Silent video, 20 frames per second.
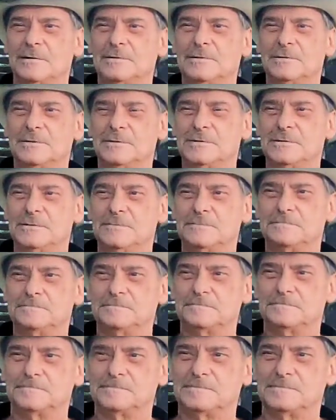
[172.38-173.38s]
Taste the
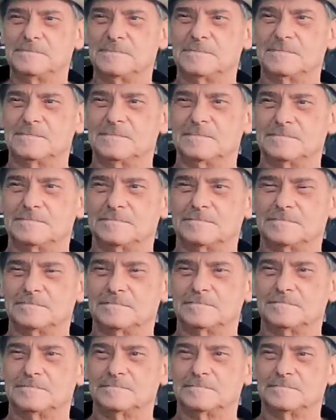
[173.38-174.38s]
bud. They got a
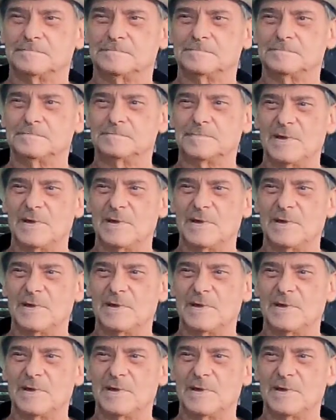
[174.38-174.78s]
lounge.